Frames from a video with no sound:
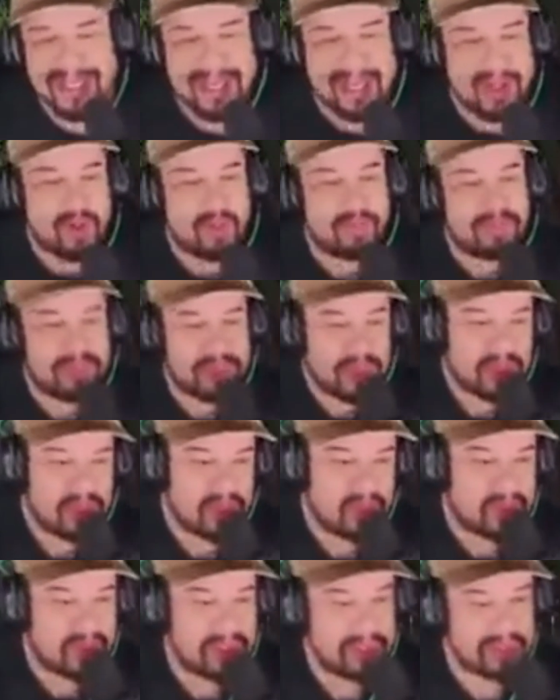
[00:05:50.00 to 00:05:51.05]
help you,
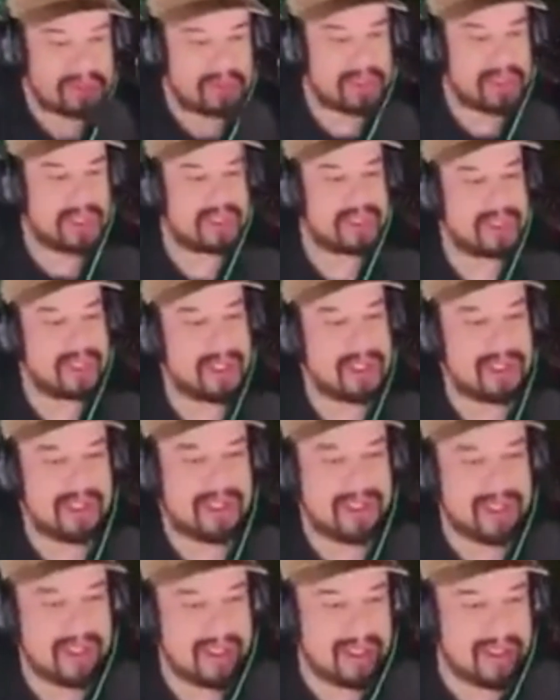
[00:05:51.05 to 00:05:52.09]
is what I said.
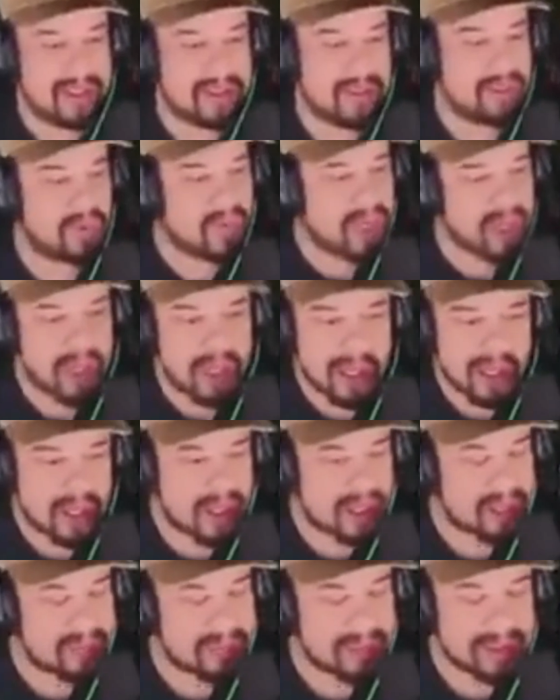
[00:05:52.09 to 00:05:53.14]
And he said, what?
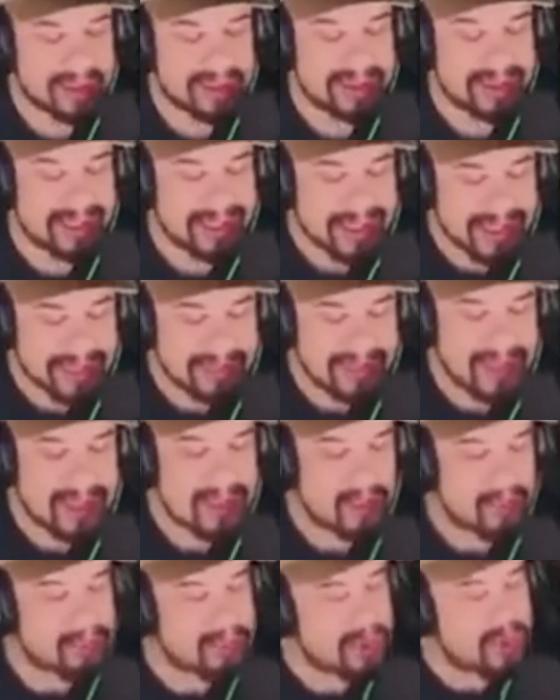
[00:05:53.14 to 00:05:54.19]
And I'm like, let me
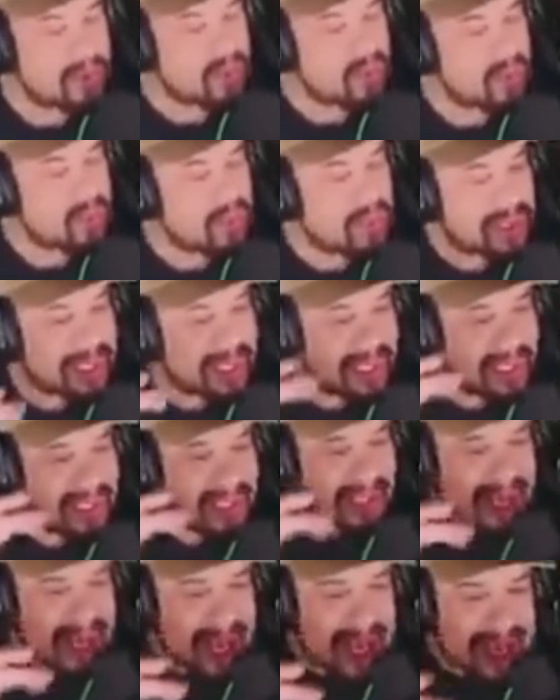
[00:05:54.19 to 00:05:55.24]
help you get
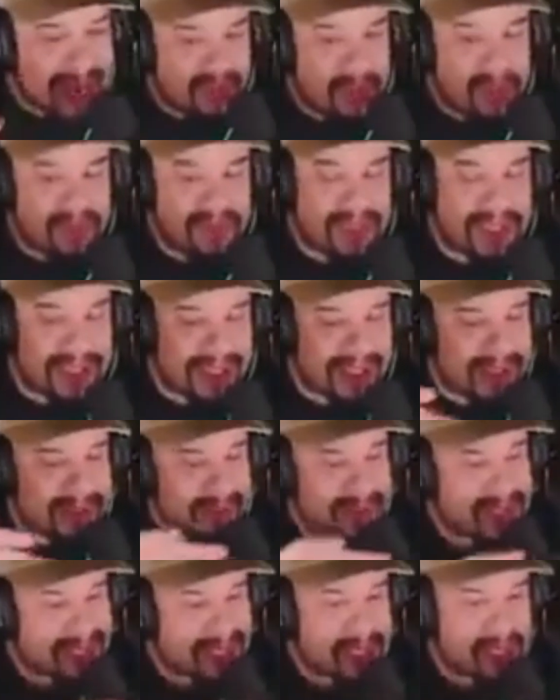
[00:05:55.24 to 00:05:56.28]
out of, let
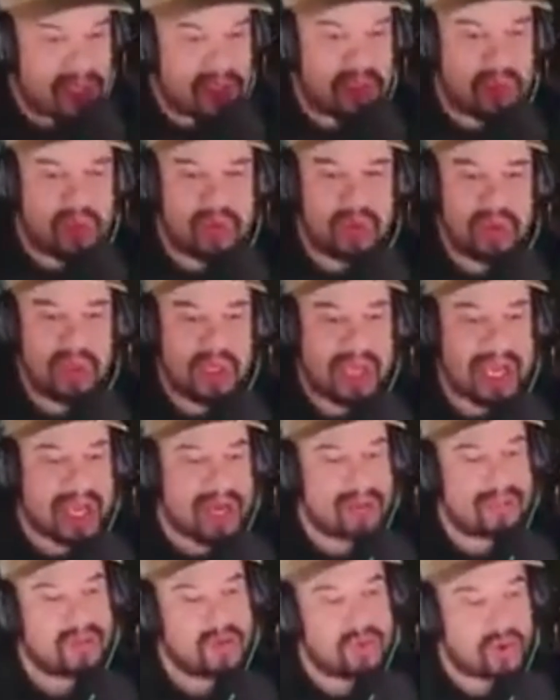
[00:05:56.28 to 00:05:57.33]
me get you out
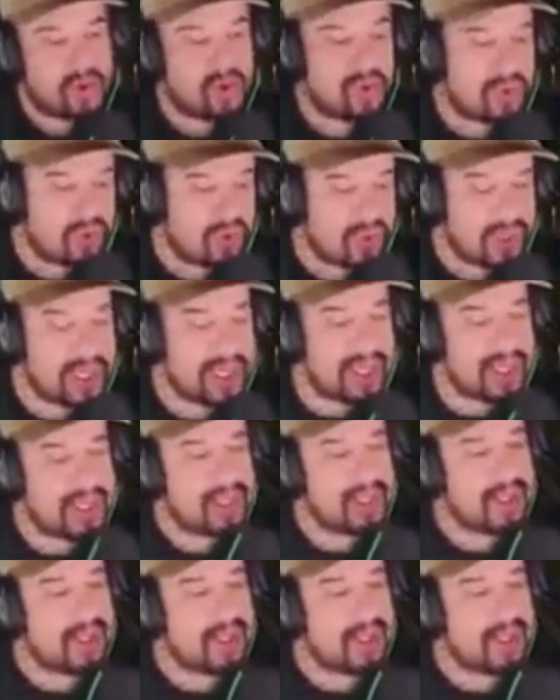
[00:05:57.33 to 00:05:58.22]
of your own way.